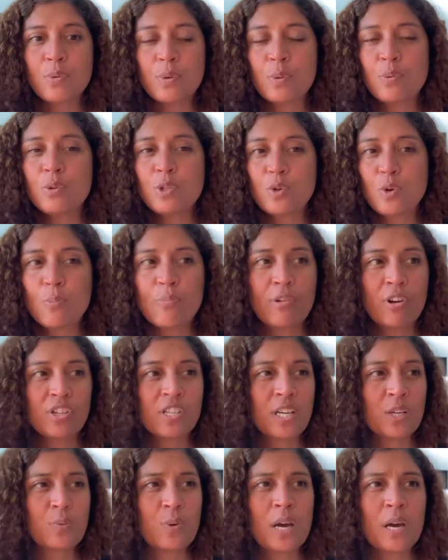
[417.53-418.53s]
We would do a
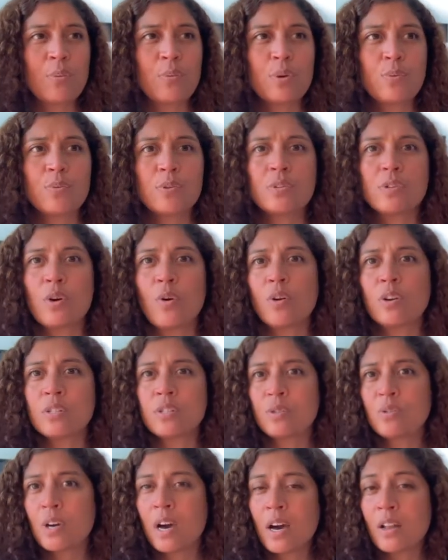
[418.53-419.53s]
project where we would go and
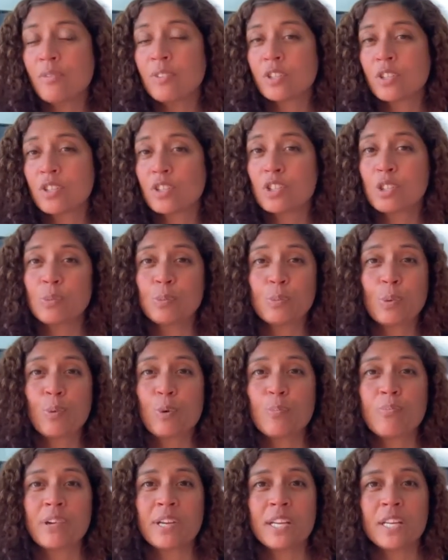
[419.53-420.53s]
do carnival costumes, but
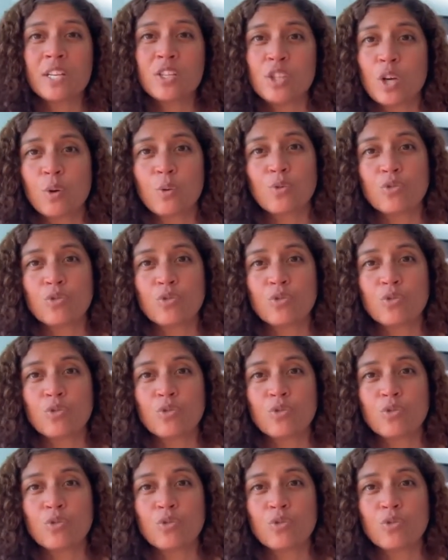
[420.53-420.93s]
we'd bring in a dole